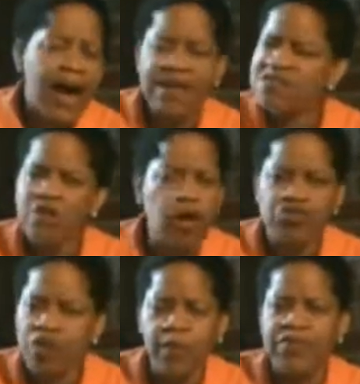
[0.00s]
I saw
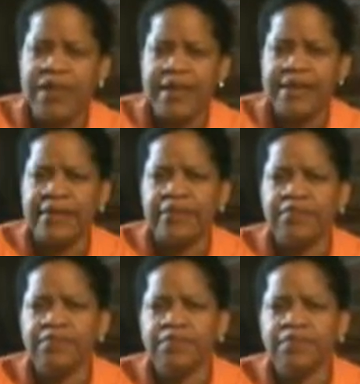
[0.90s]
trouble then.
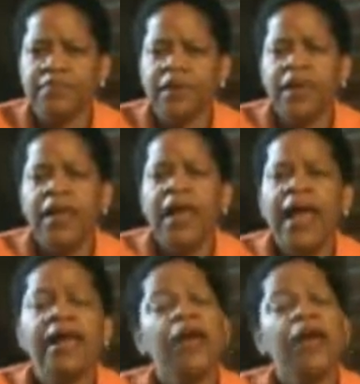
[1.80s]
And